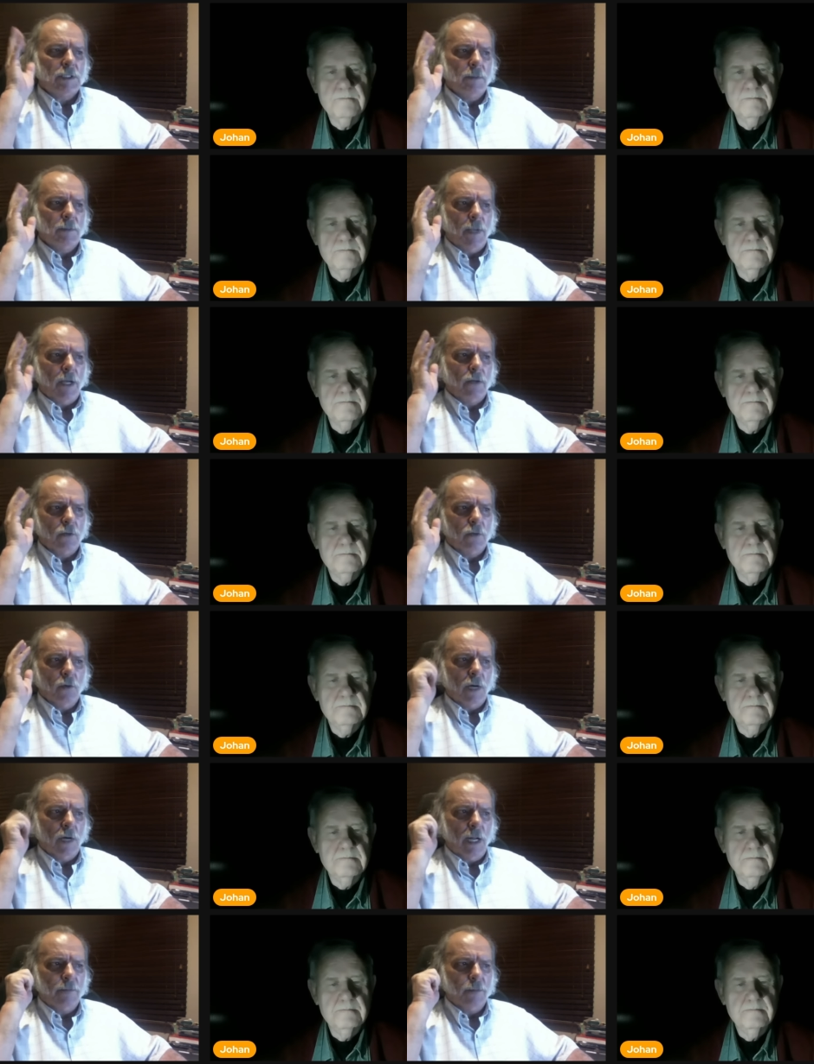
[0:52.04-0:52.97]
Speaker 1: us about
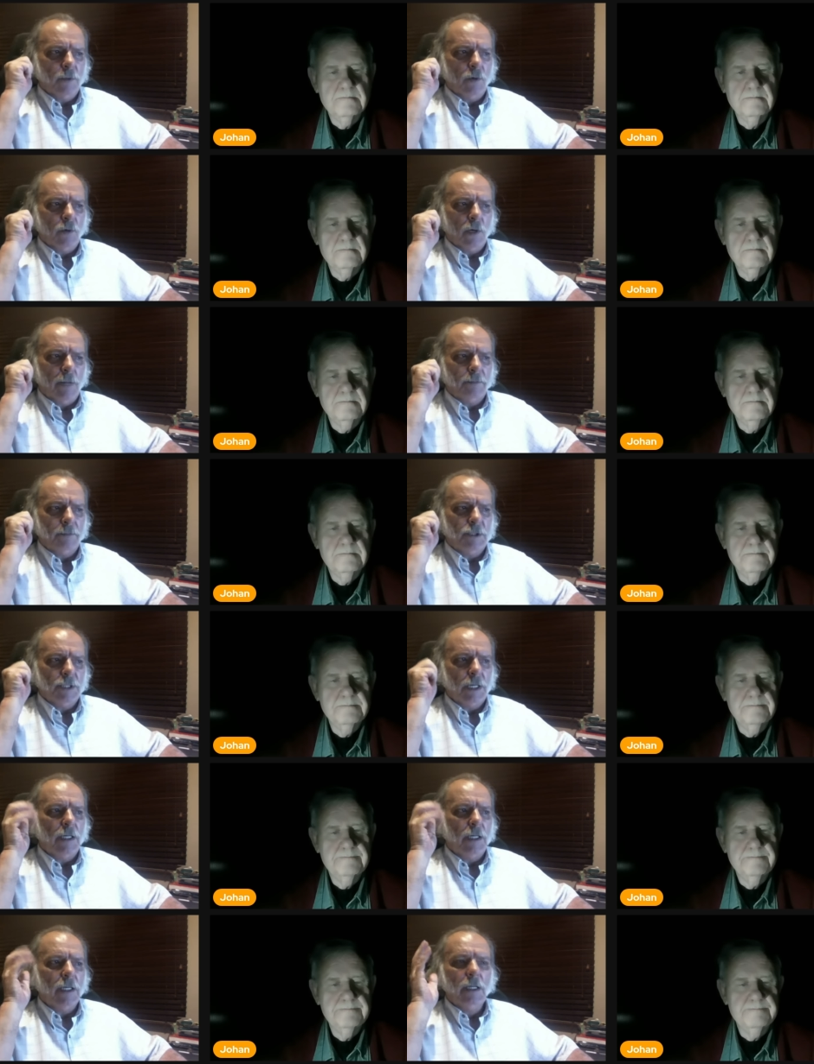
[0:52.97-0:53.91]
corrupt,
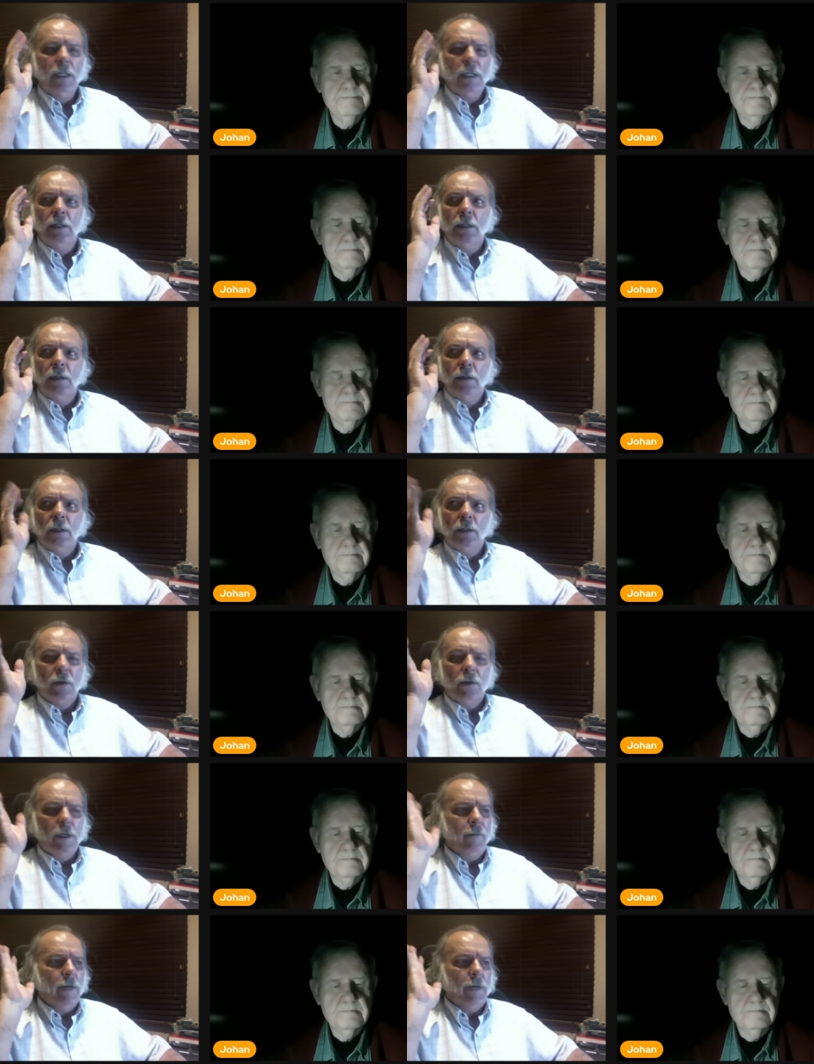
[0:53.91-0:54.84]
corruption.
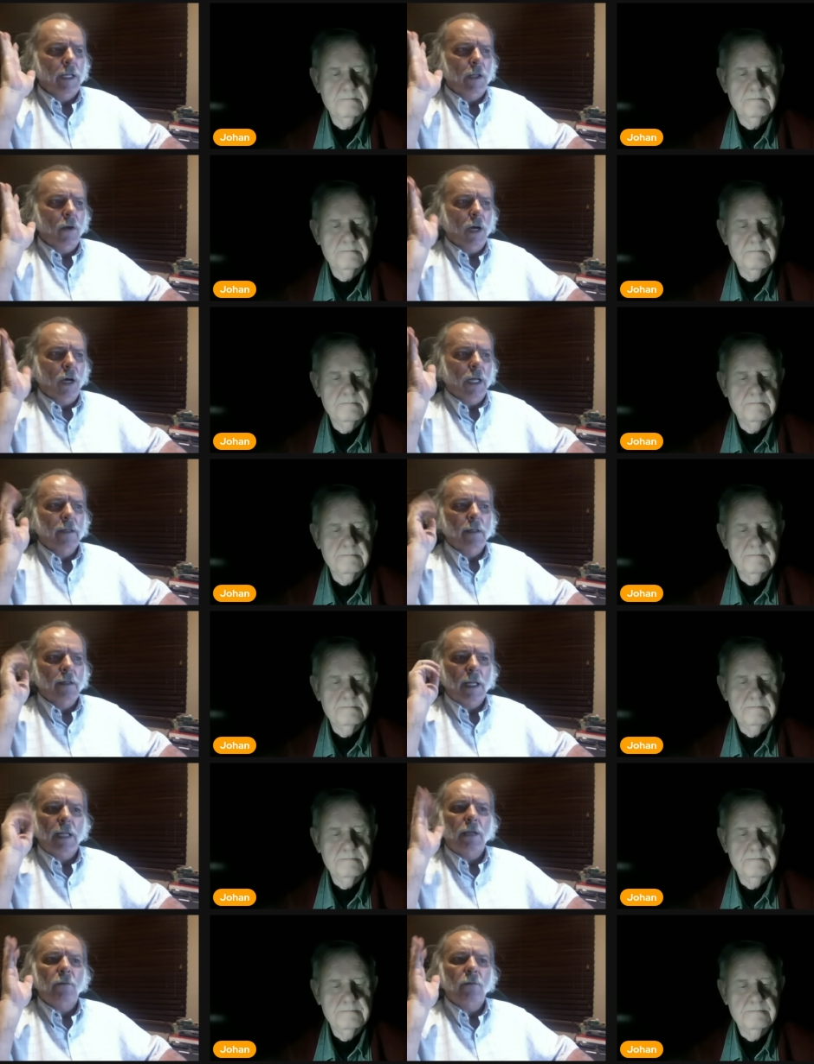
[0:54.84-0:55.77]
Good evening, Johan.
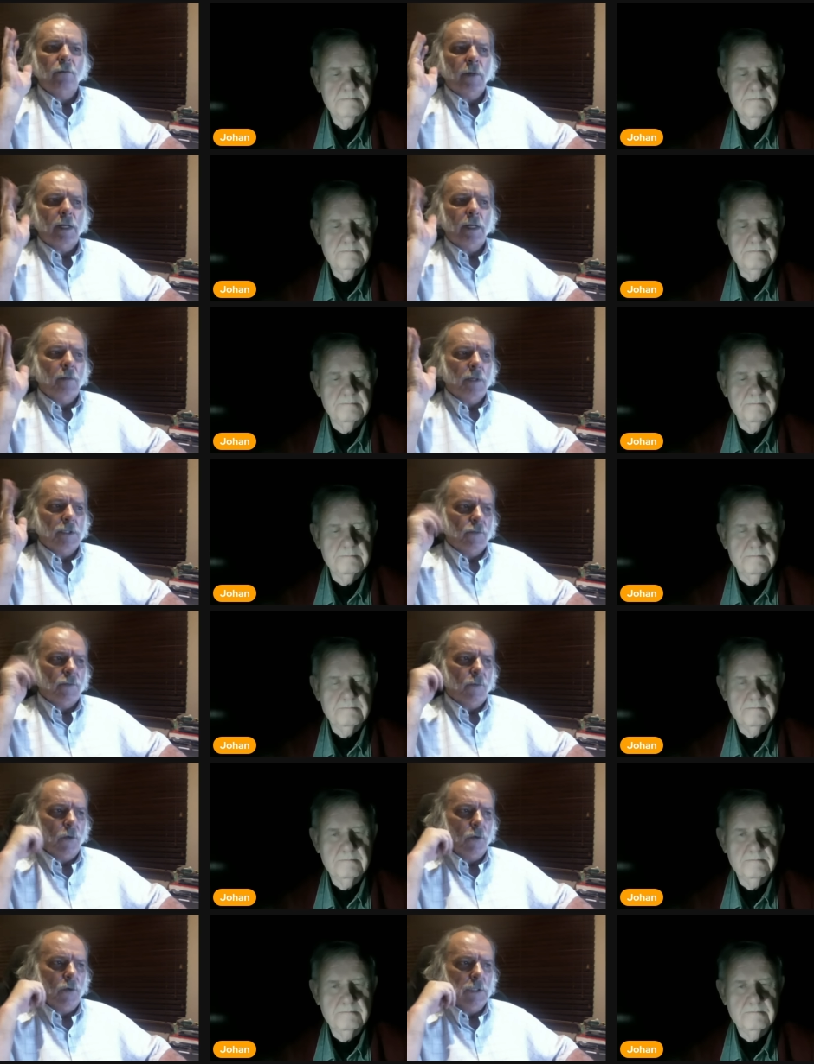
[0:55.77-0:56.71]
Thank you very much
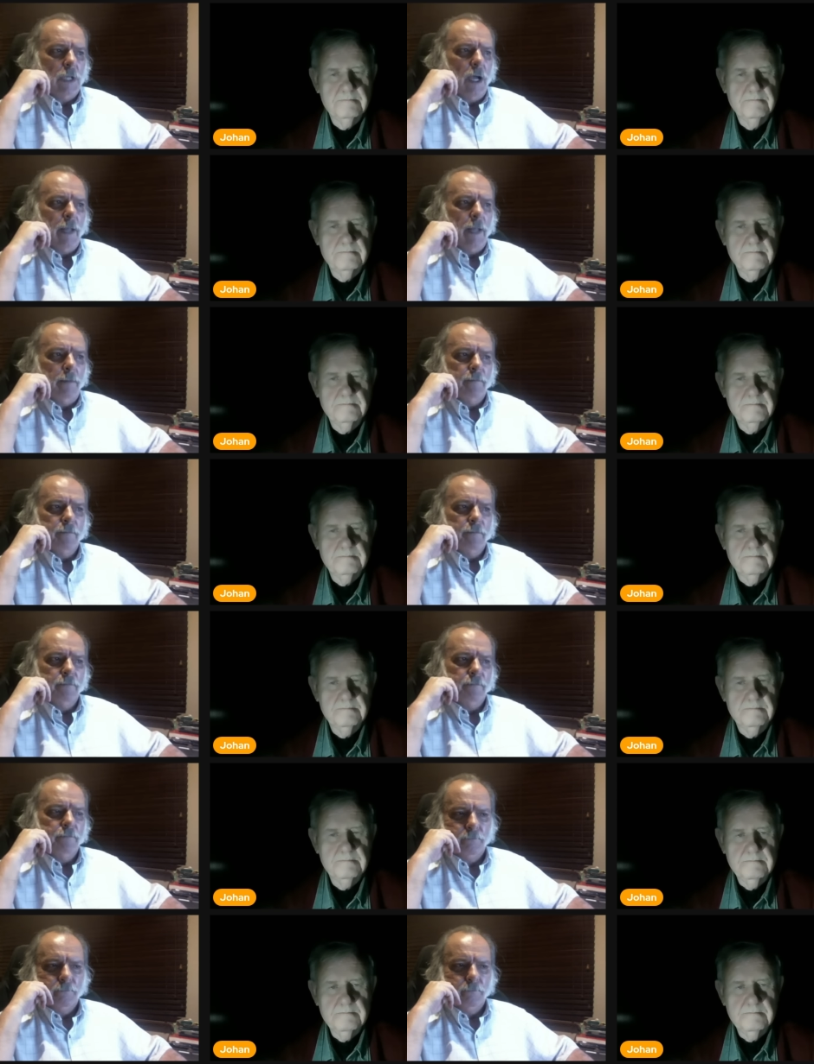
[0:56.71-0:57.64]
for your time.
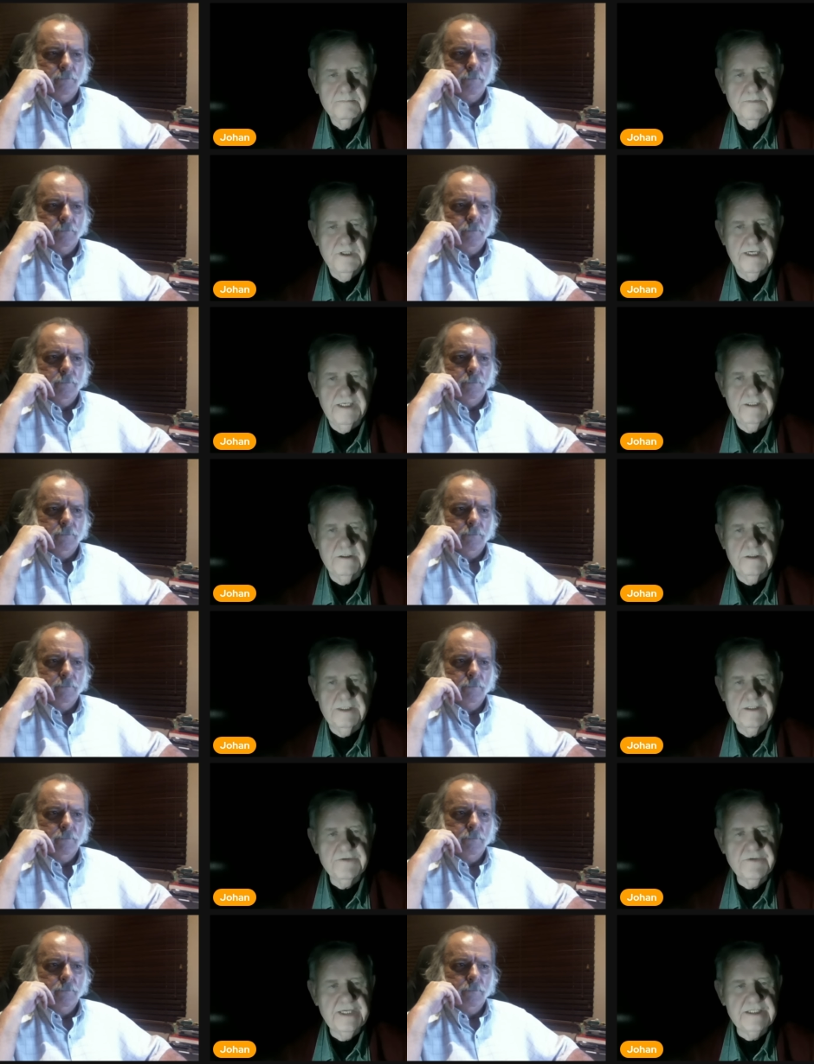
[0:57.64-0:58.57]
Speaker 2: Hi,
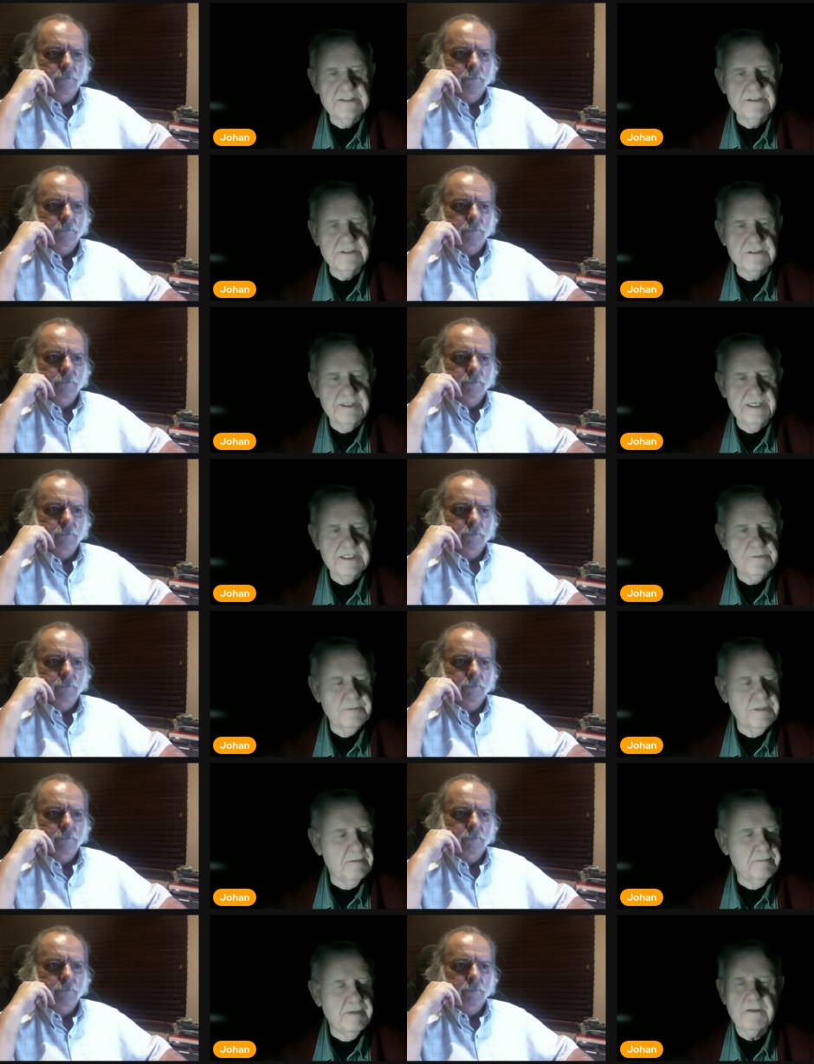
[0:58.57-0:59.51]
Colyn. Thanks. Nice
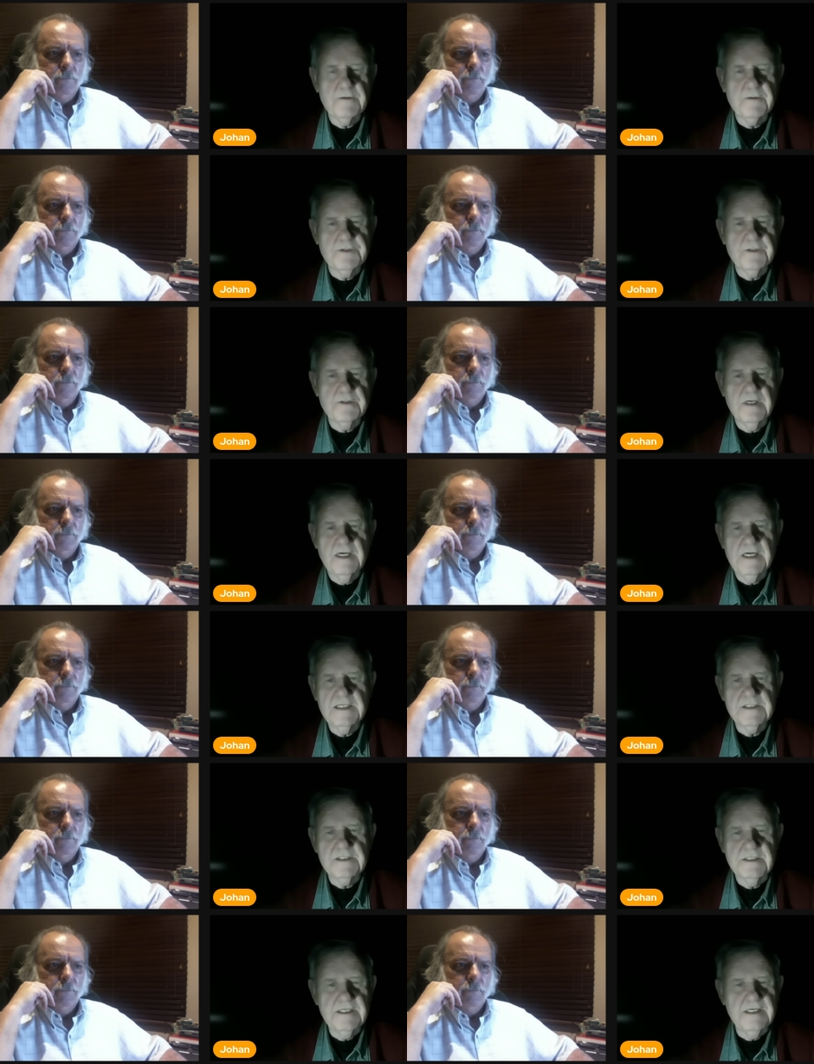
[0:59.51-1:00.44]
being back with you
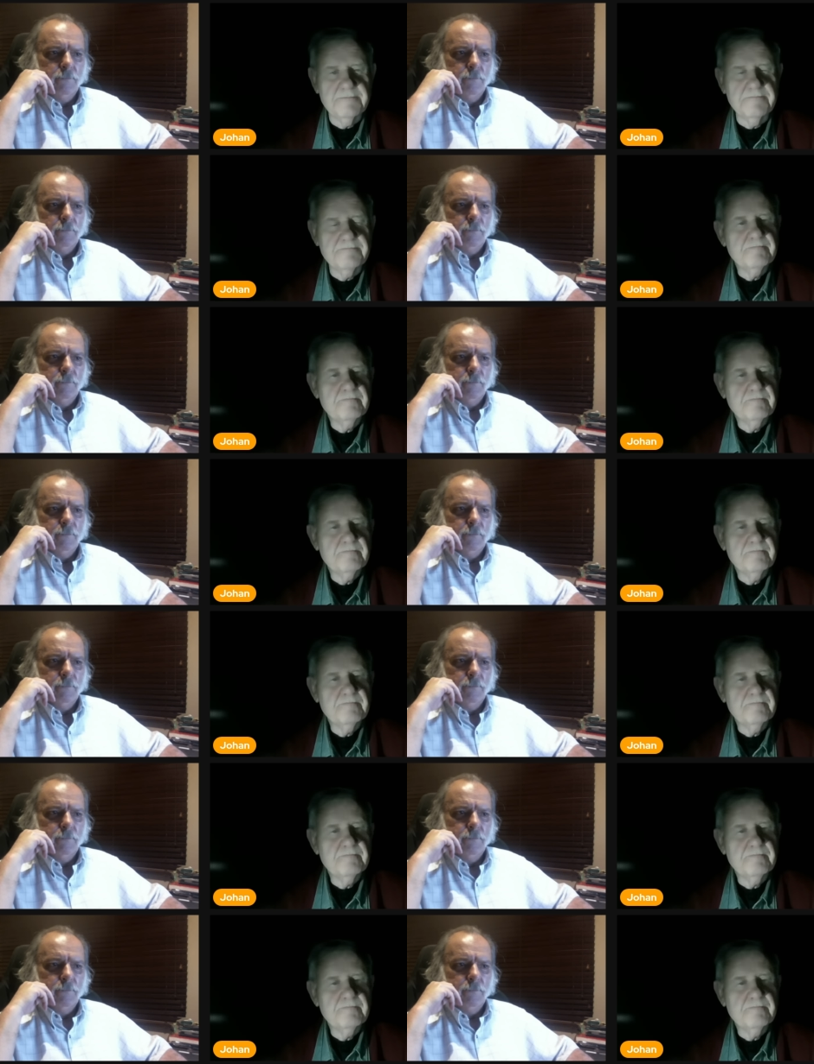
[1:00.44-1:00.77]
guys. Yeah.